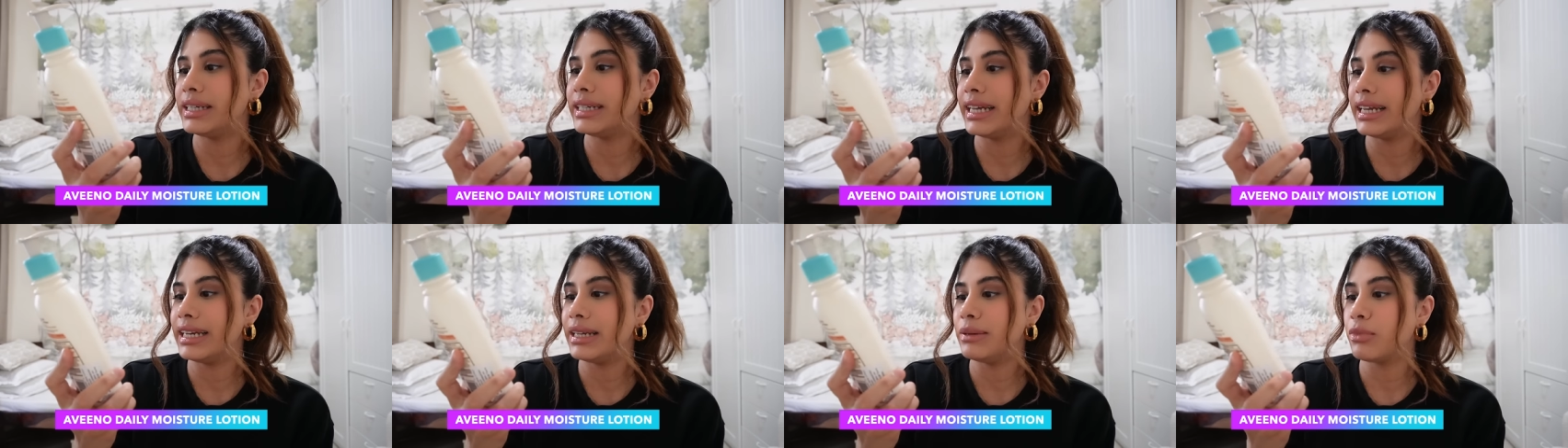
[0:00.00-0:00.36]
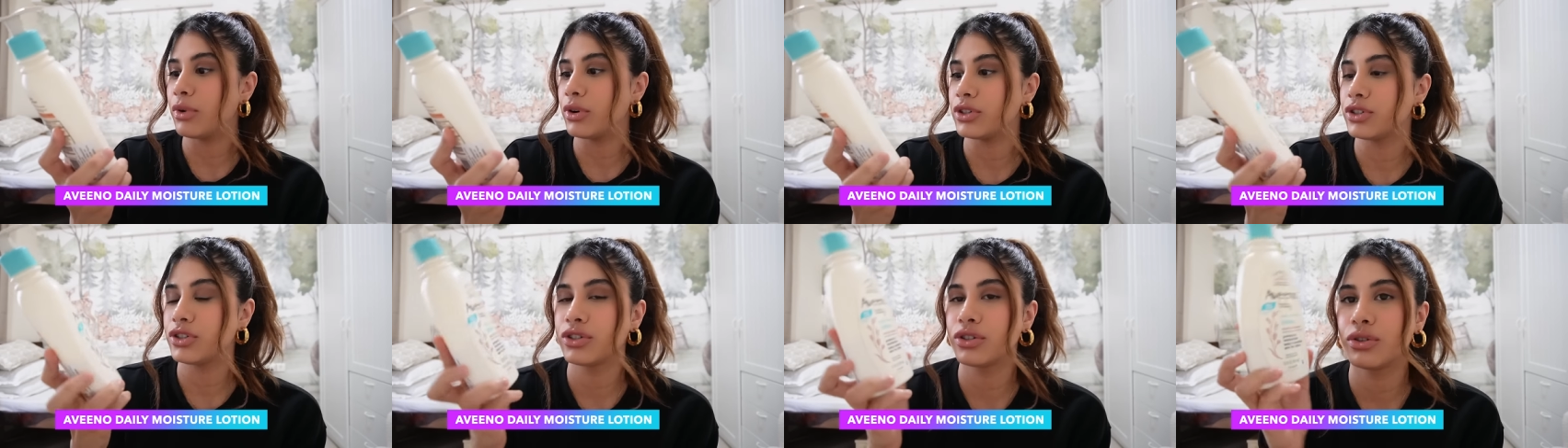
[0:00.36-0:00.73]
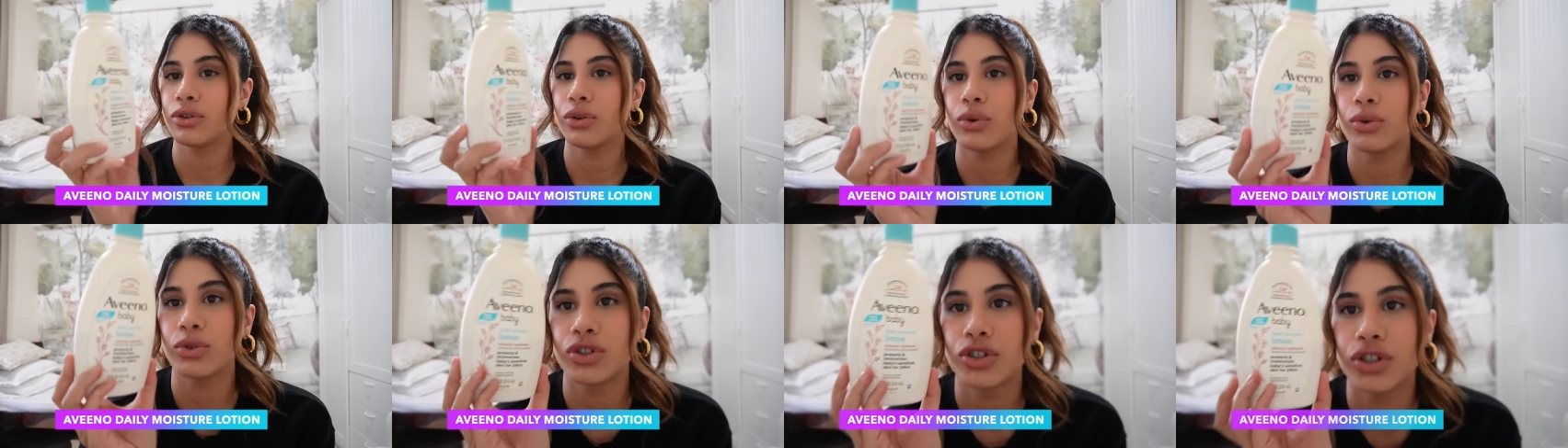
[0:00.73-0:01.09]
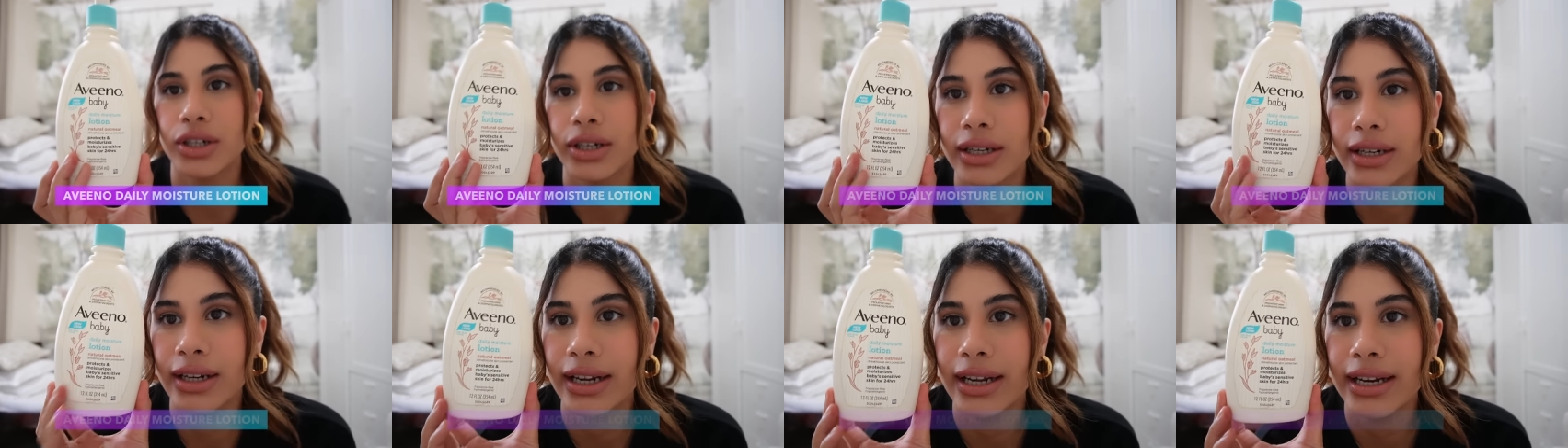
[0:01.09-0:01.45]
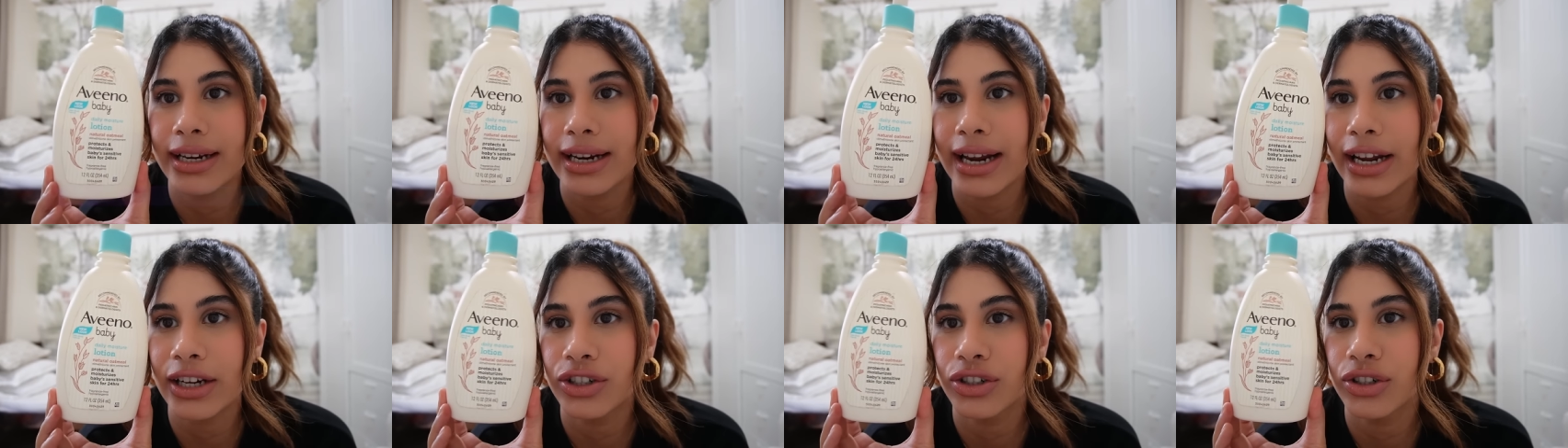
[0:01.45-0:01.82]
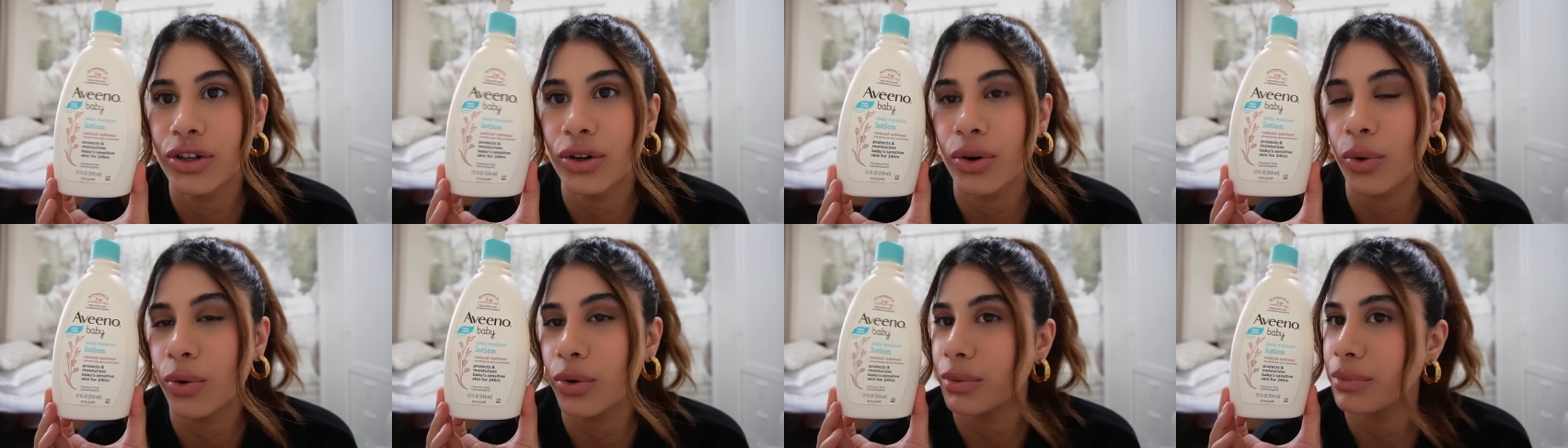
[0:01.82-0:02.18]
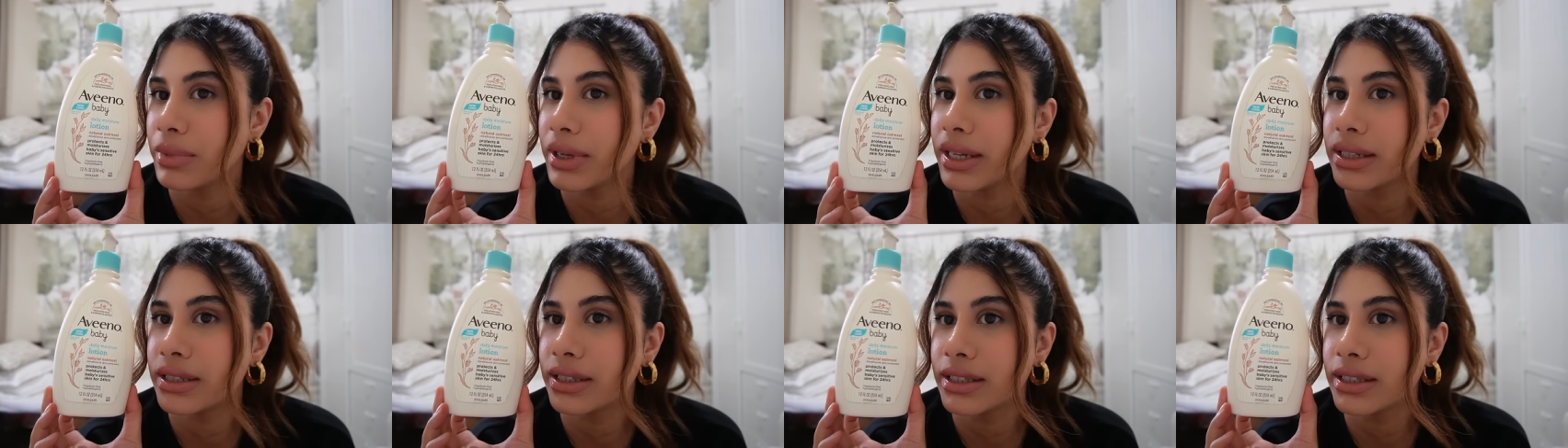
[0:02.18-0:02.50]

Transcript: Daily Moisture Lotion in Natural Oatmeal.